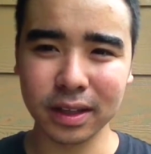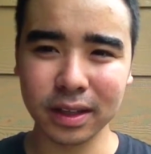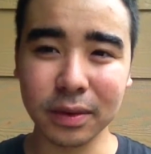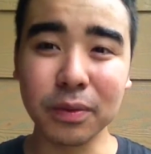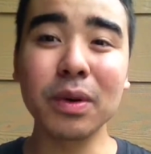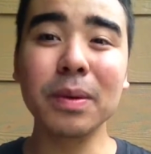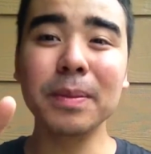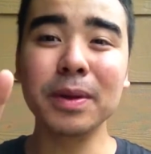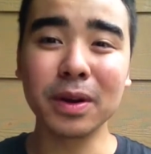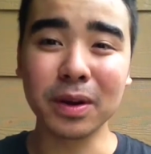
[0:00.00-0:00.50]

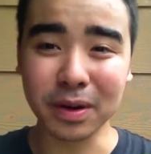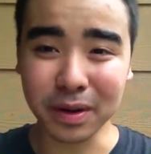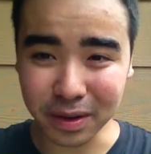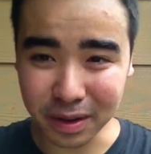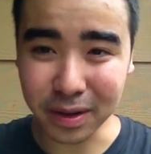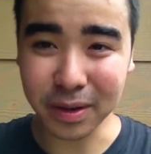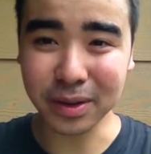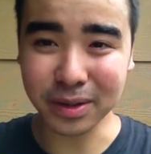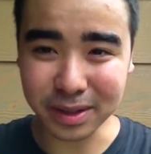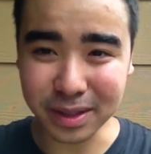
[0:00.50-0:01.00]
women are
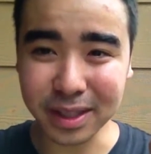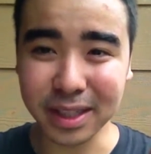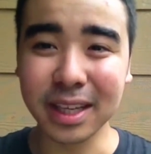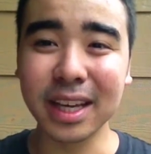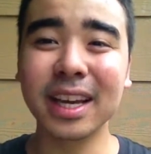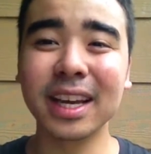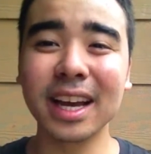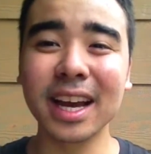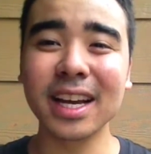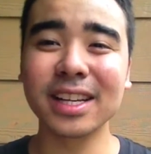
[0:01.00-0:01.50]
thirsty
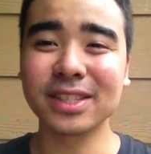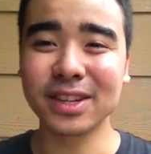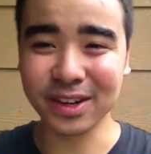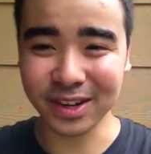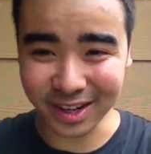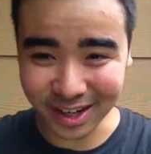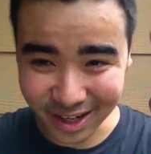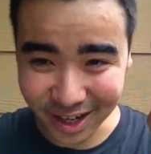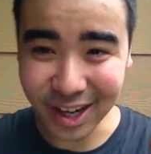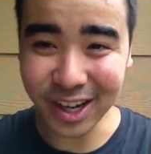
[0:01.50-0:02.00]
and guys are
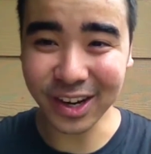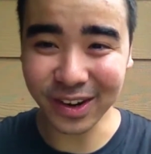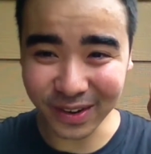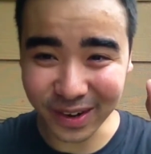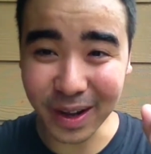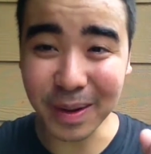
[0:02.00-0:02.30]
hungry.